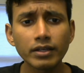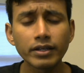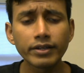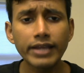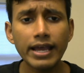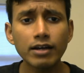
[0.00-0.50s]

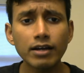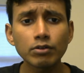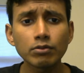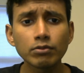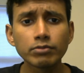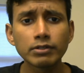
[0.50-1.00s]
Now
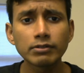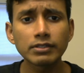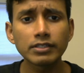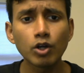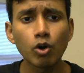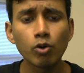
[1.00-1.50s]
we'll
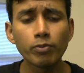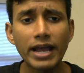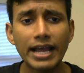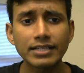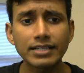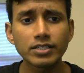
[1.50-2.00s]
go
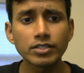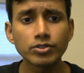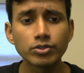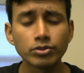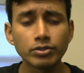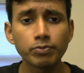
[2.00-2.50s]
back
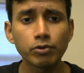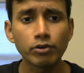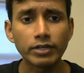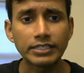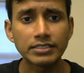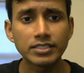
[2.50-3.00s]
to the
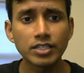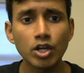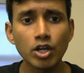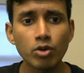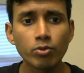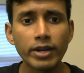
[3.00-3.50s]
point
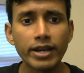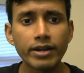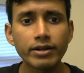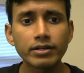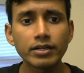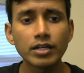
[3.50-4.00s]

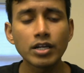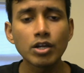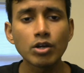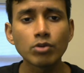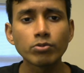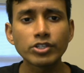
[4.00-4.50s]
where
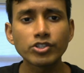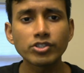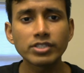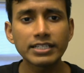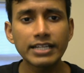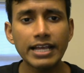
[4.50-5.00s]
we
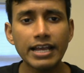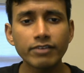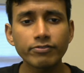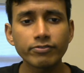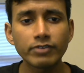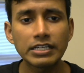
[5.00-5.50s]
shouldn't
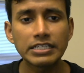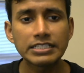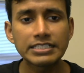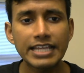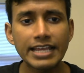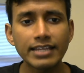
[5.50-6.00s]
have
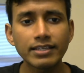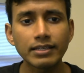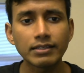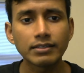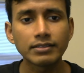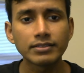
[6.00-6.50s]

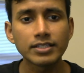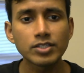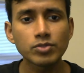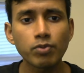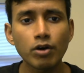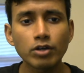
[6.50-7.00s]
taken this
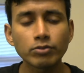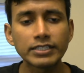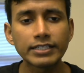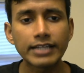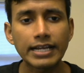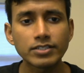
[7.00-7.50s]
pawn with the
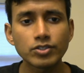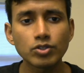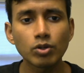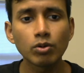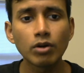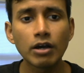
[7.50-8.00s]
knight.
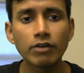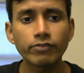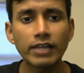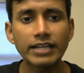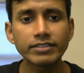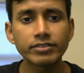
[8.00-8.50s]
So
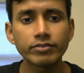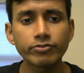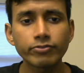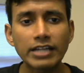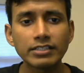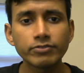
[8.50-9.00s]

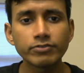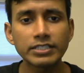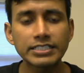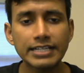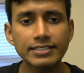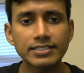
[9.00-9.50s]
fried liver
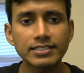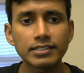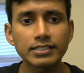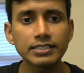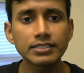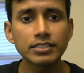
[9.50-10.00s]
attack
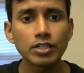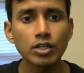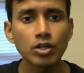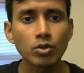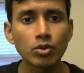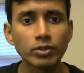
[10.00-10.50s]
started
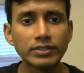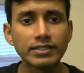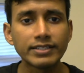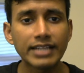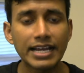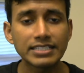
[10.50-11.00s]
with the
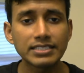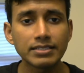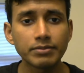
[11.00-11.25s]
knight